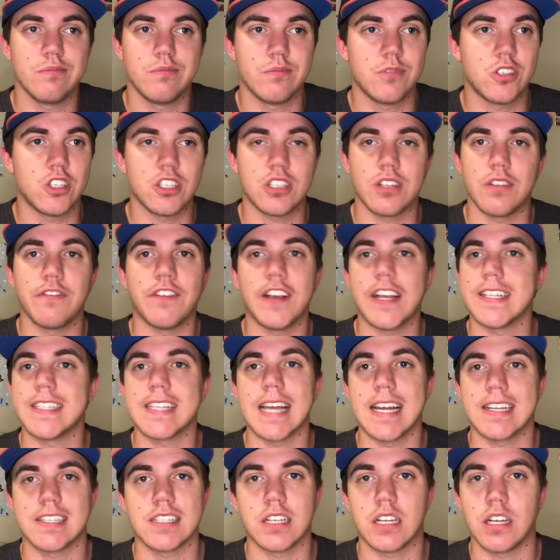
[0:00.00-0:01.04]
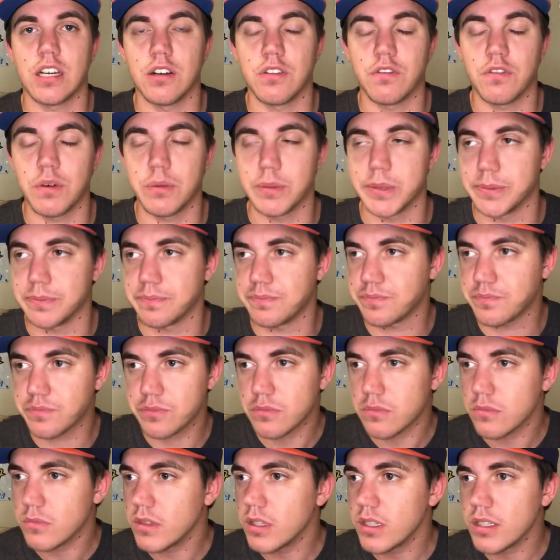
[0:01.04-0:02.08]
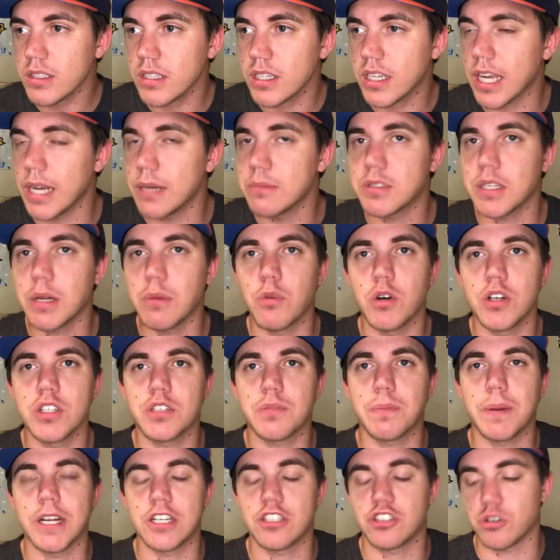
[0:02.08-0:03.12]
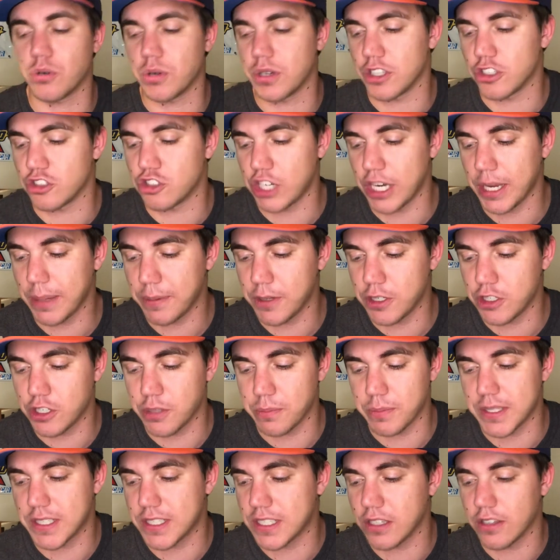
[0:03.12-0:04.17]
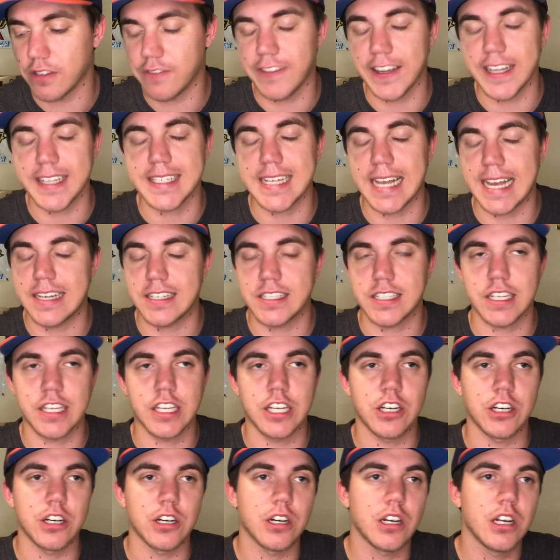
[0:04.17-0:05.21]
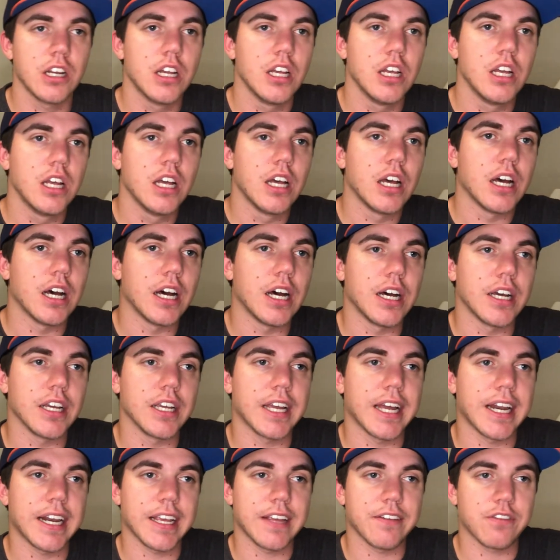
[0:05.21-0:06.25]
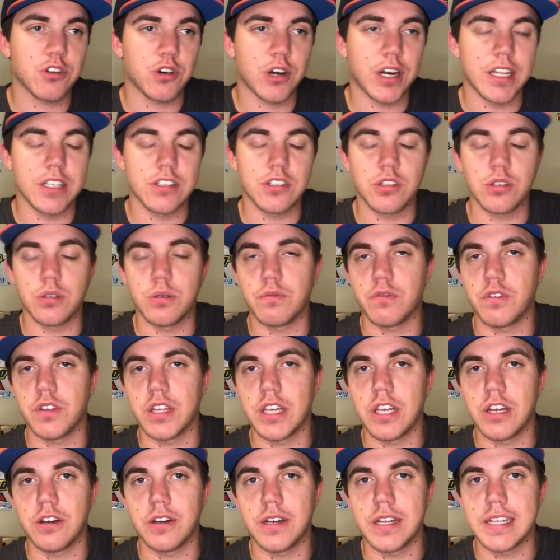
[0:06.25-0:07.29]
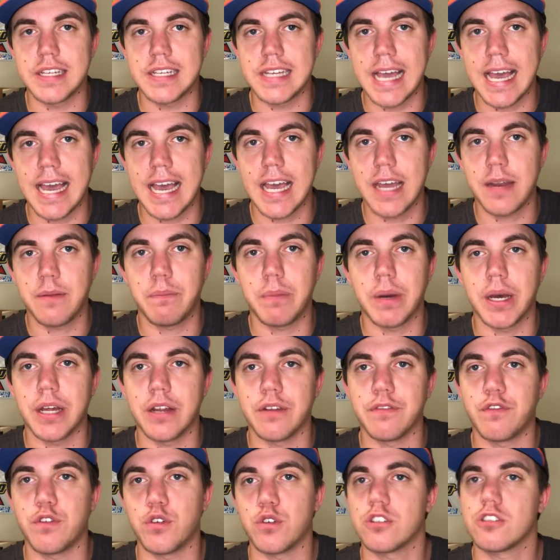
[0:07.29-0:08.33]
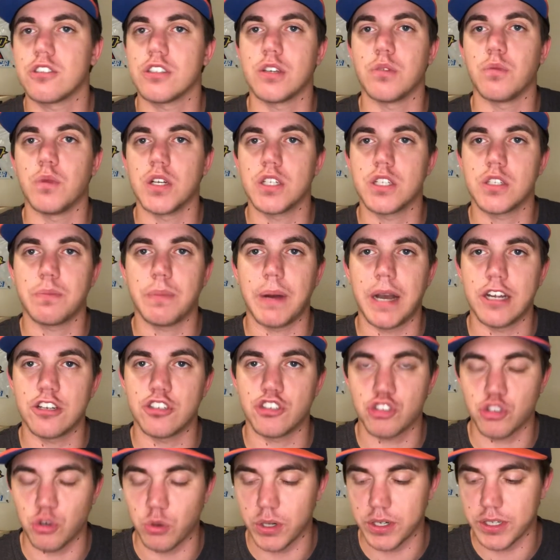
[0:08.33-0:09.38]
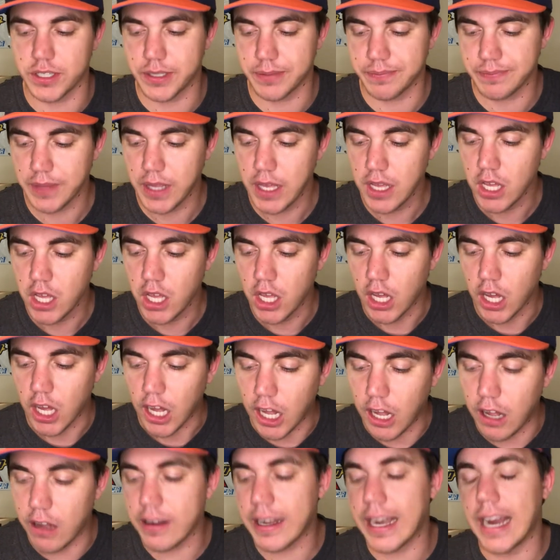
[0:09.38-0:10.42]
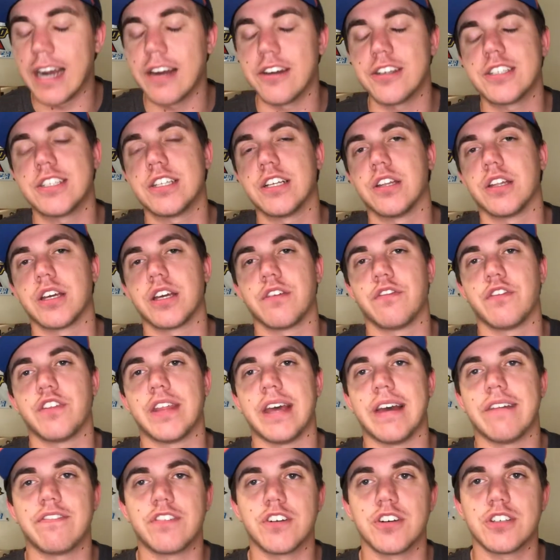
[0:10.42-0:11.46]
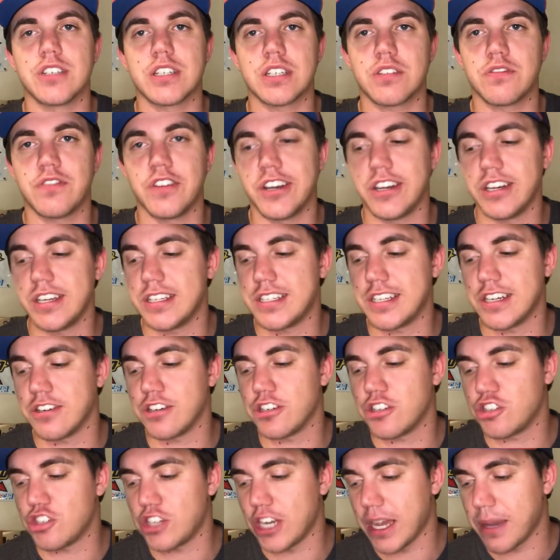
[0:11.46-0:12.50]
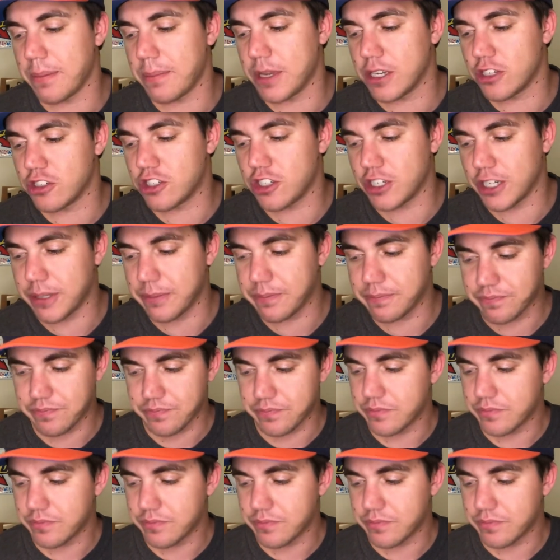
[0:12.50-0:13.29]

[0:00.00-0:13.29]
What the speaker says: Just a fantastic year from him. Comes up one spot short of the championship, but still a fantastic year. You got to give credit to him for the year he had, but unfortunately one spot short. Allgaier is still looking for that first Xfinity Series championship.